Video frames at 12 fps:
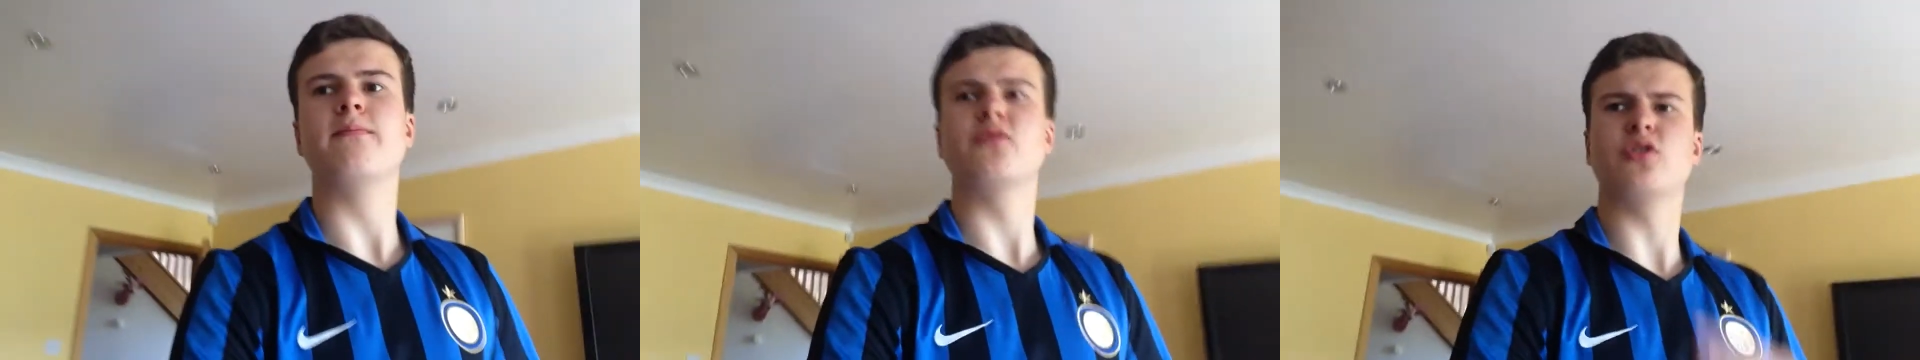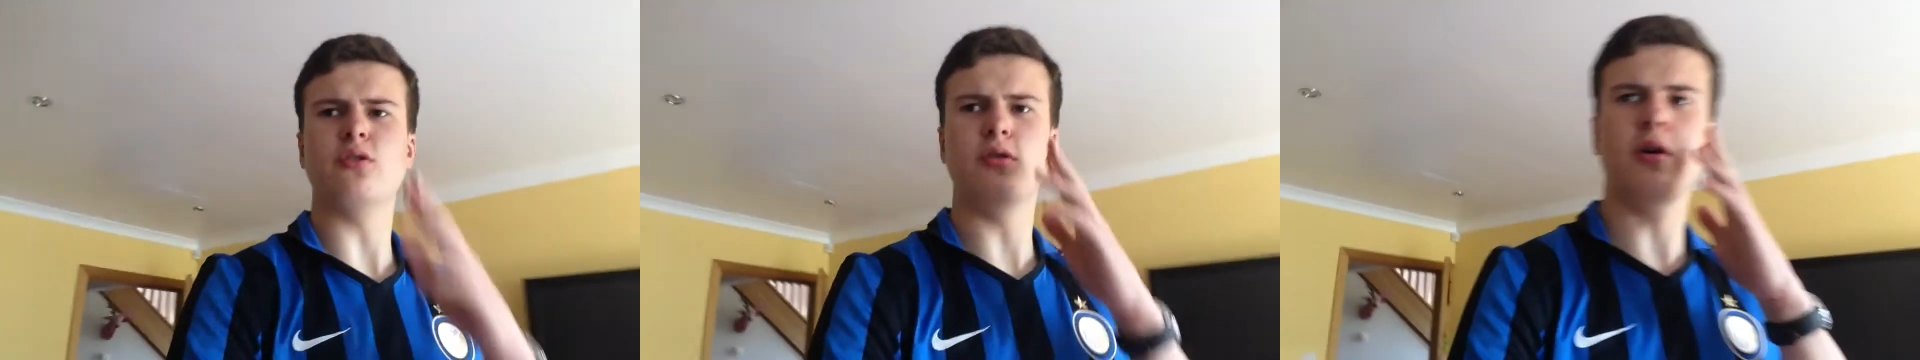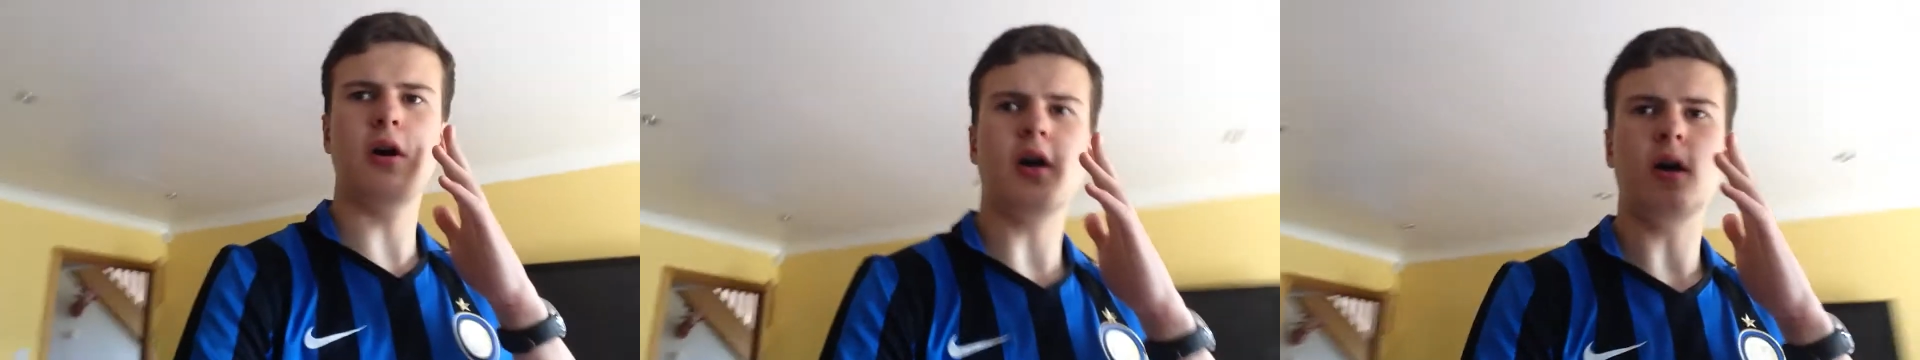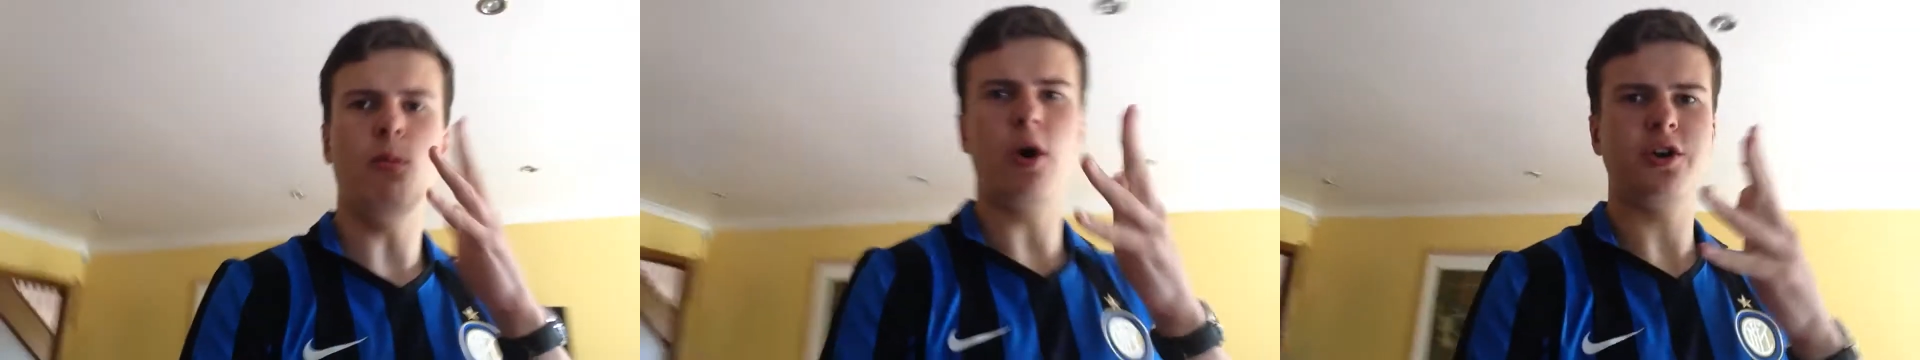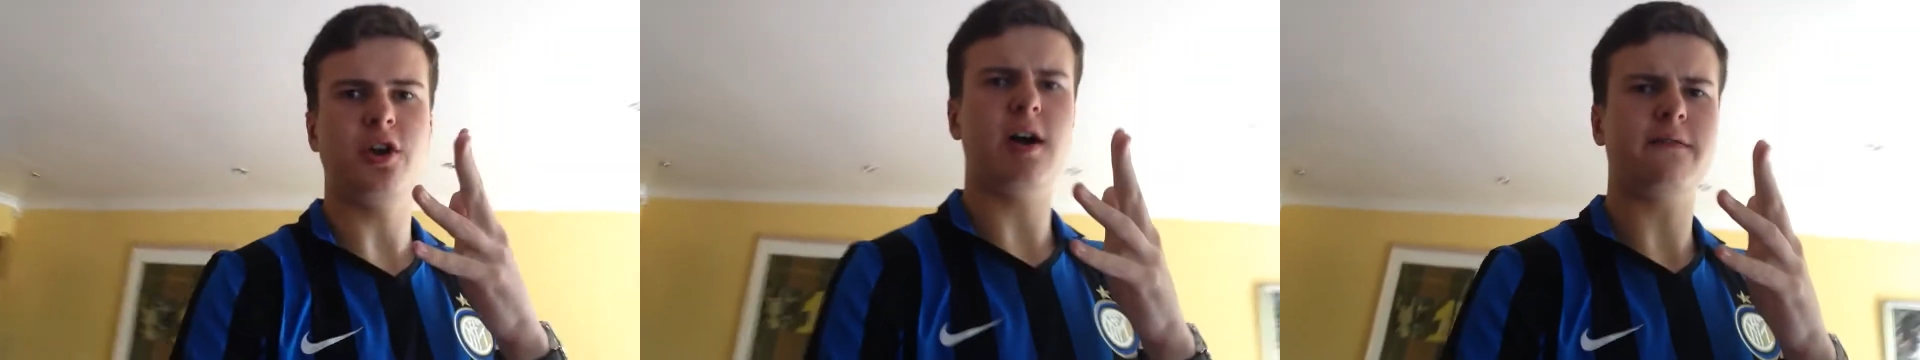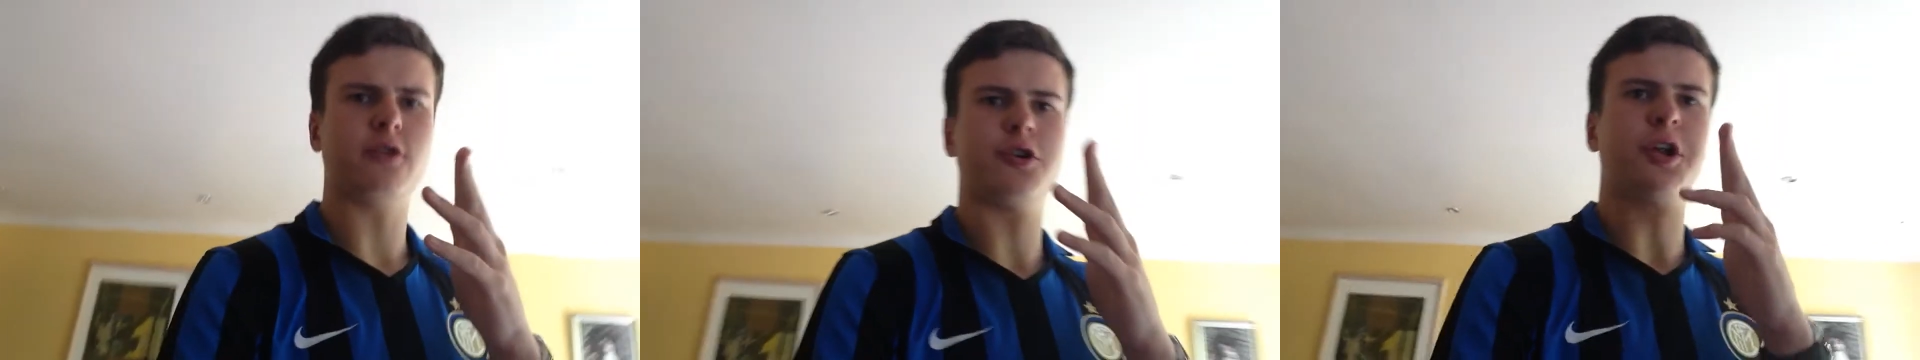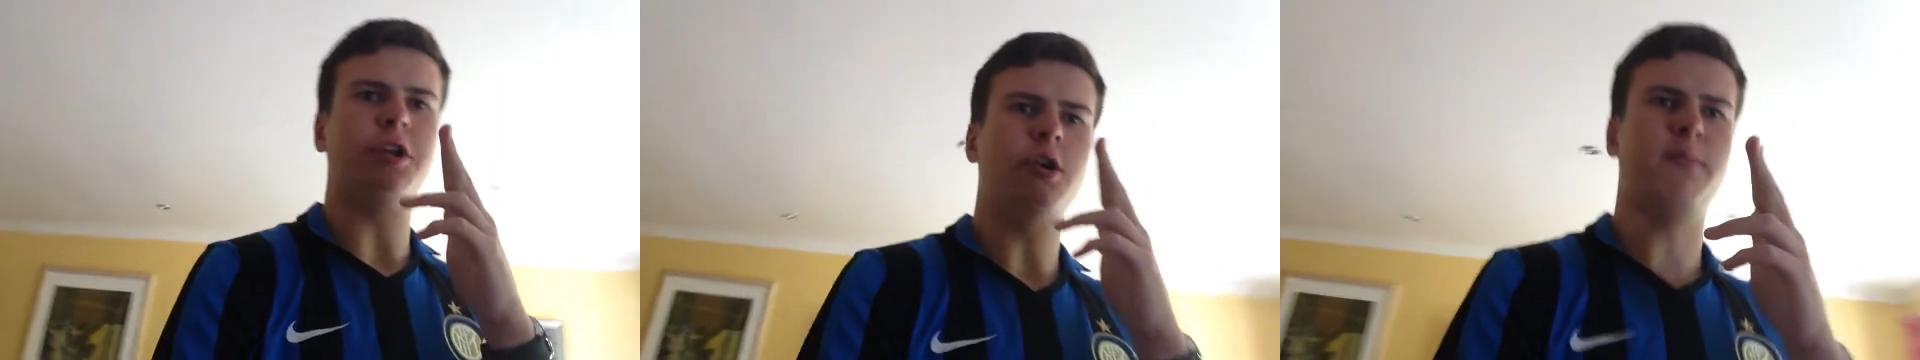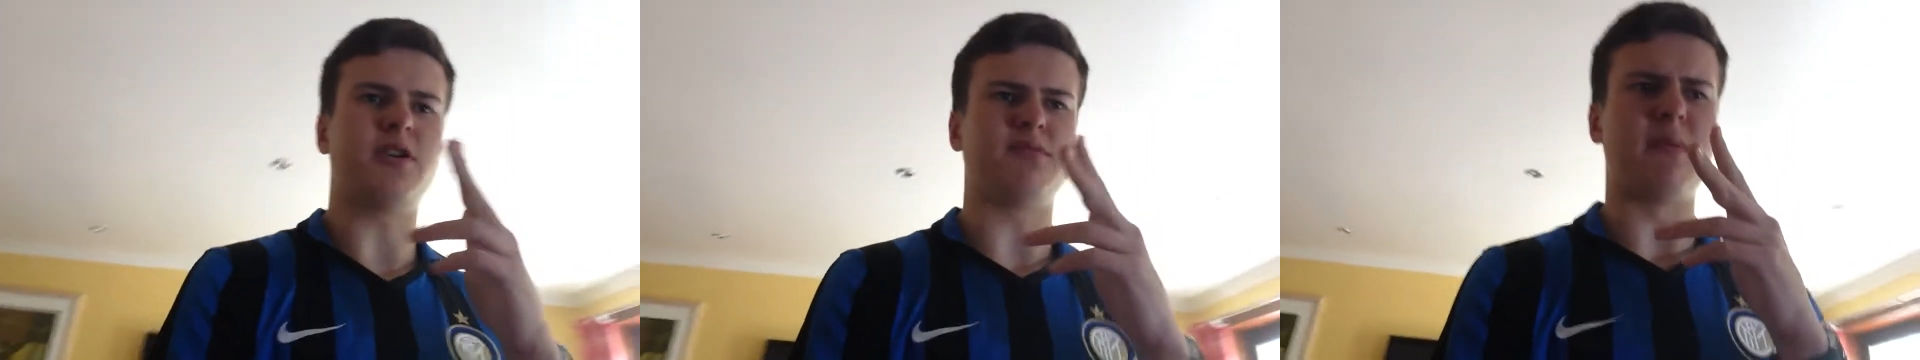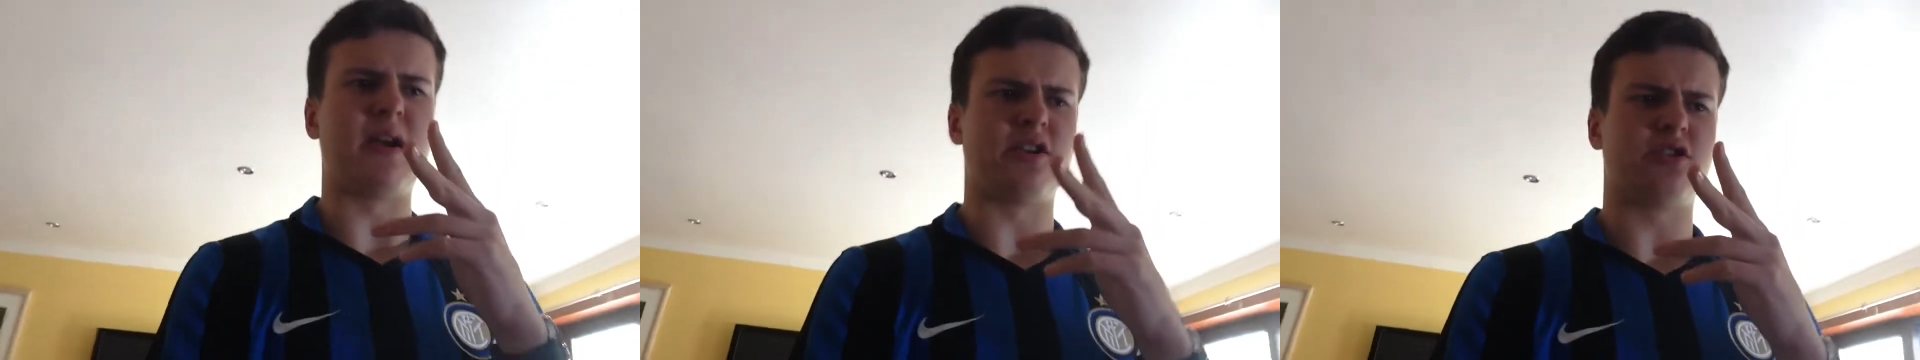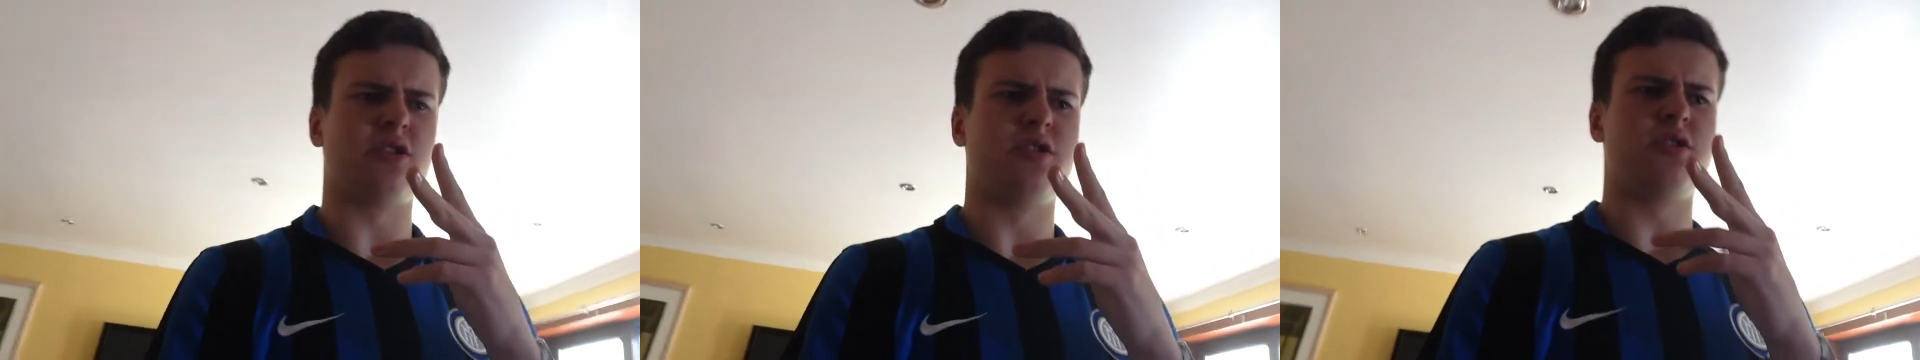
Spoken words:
So, I'm gonna do it after I tidy up this mess.